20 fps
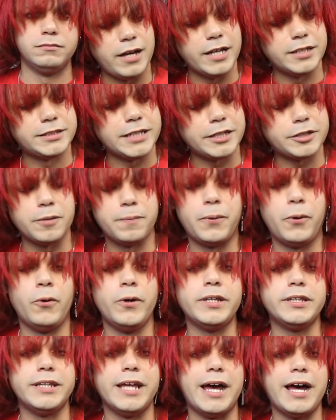It's at the
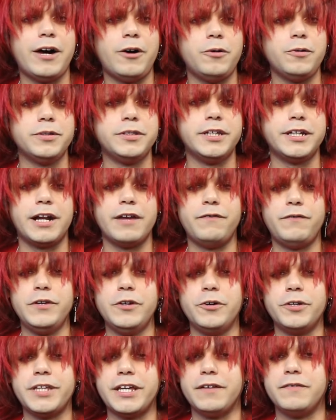point now that I
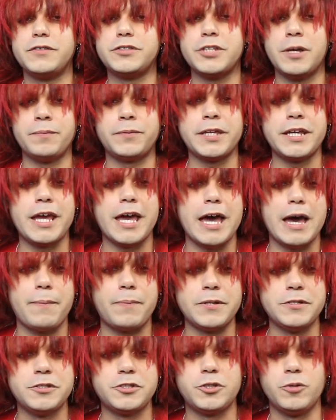feel that if something
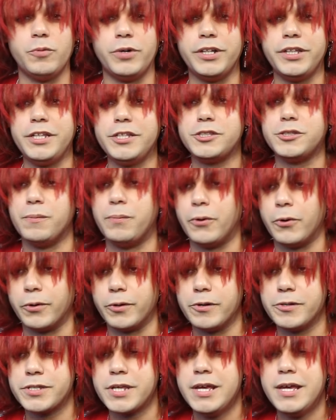happens to one of these
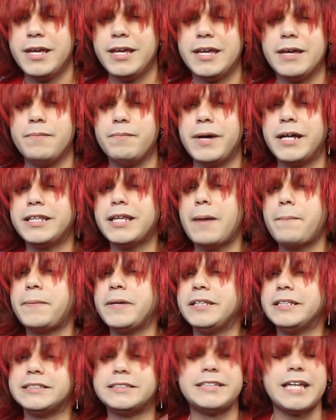supporters, it might not
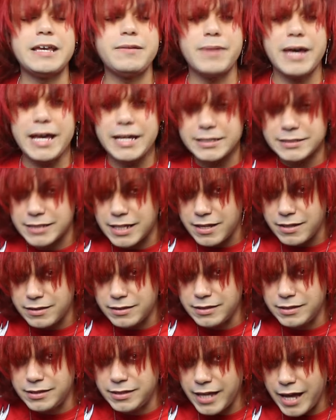be the same as
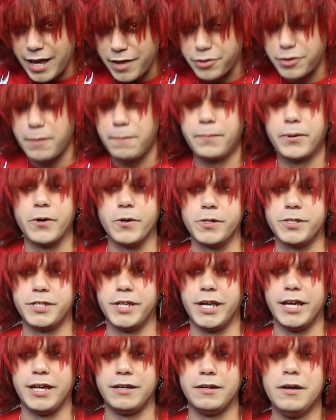death per
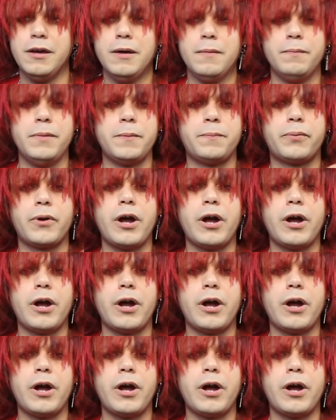se, but